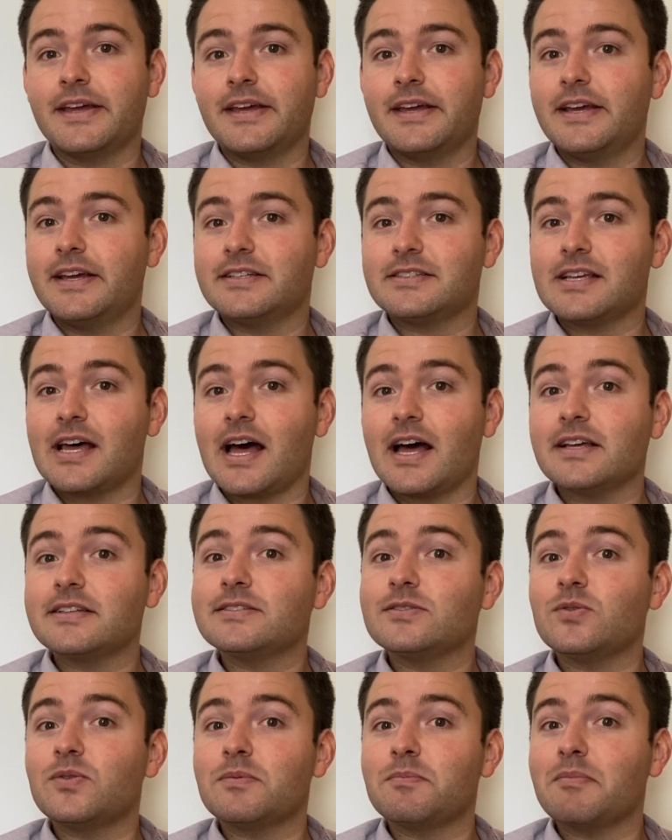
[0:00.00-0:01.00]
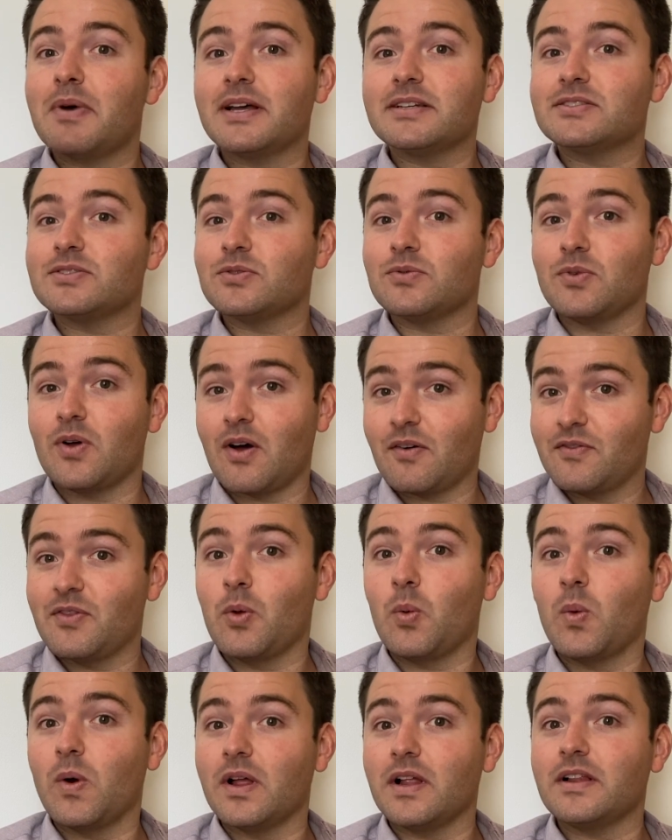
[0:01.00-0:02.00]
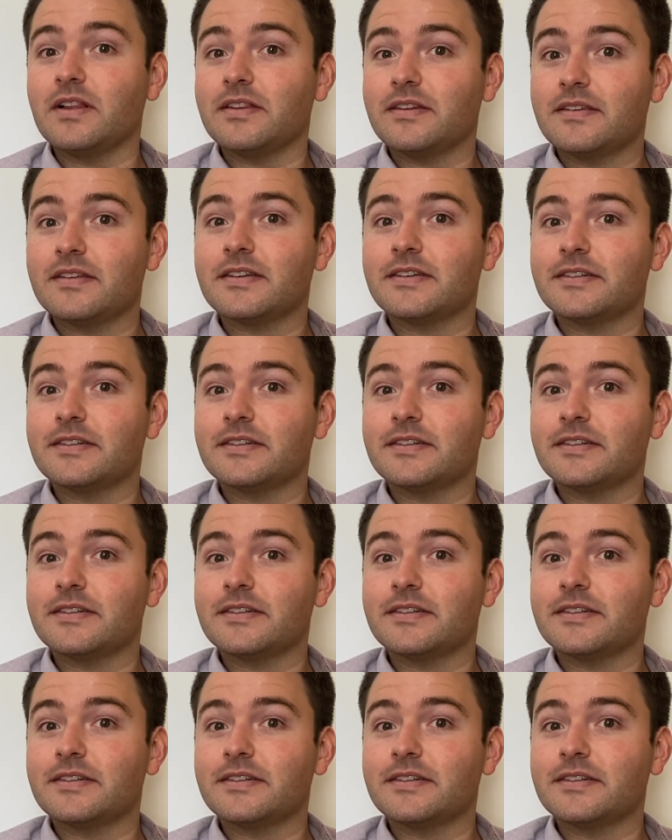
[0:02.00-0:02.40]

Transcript: is a hustle and bustle of the world.